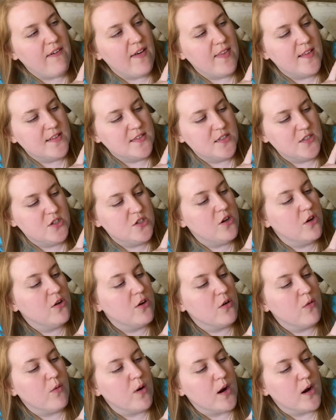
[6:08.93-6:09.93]
And this is Show
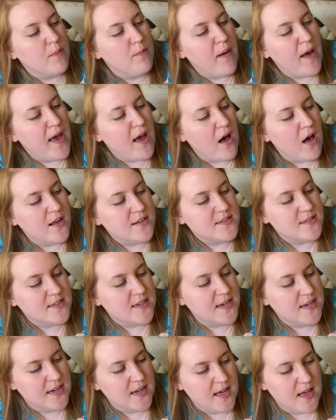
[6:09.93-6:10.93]
Your Work by
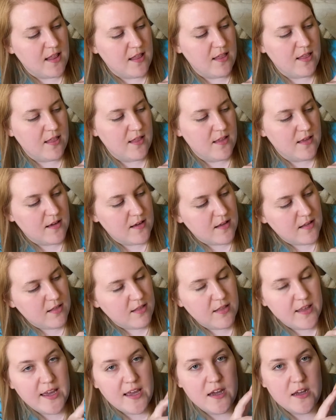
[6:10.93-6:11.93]
Austin
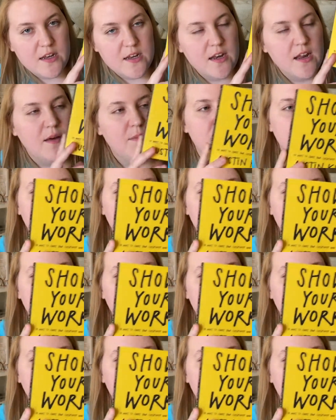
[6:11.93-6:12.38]
Kleon.